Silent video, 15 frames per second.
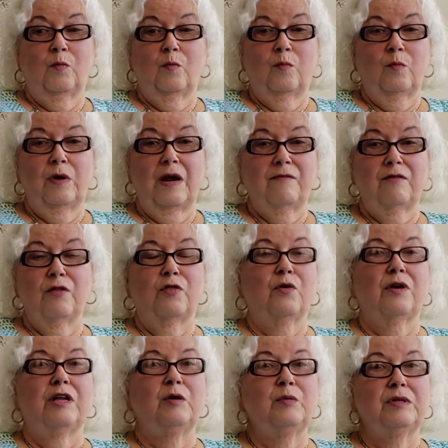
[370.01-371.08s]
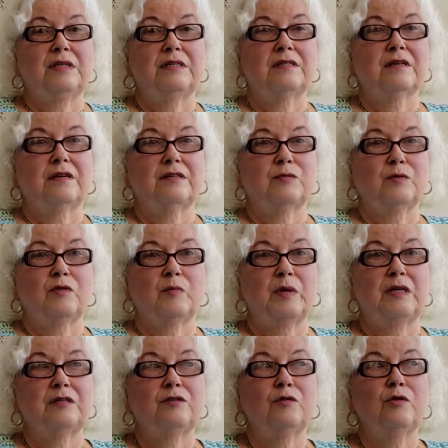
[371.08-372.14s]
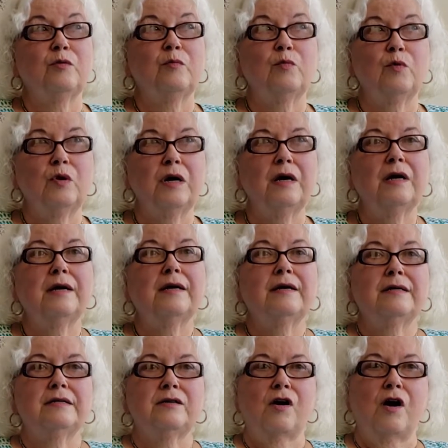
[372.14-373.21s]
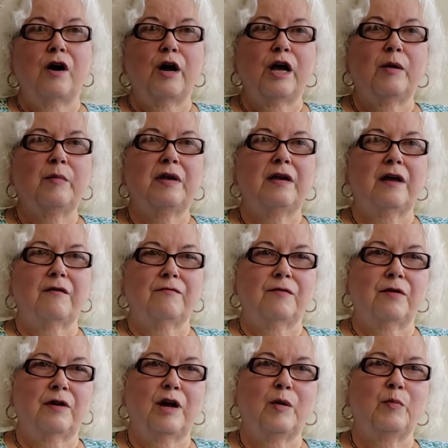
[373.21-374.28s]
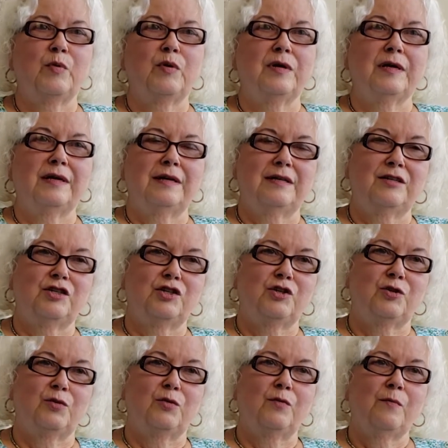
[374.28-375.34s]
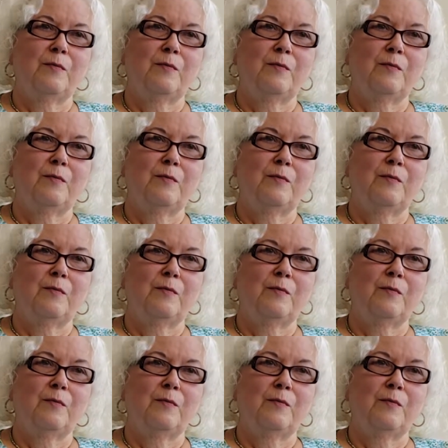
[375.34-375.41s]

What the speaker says: never thought he would discuss with me. So the more time and effort I put into